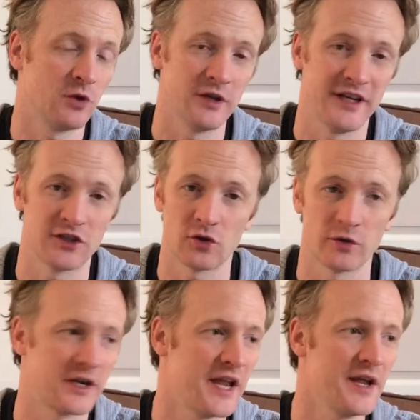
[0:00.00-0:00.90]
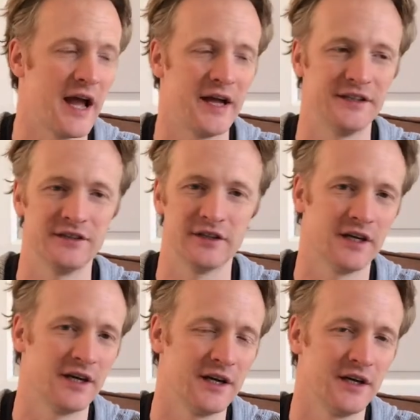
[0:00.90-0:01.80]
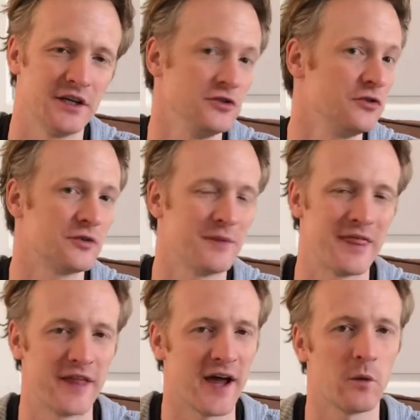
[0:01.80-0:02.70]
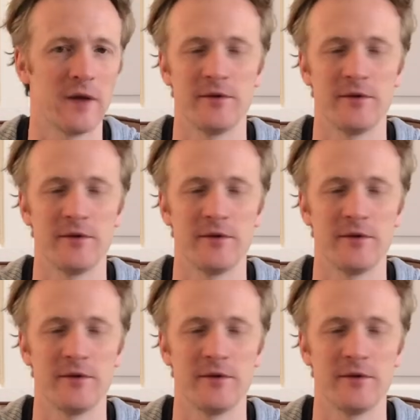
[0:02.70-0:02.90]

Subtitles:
them historically and use them in that way,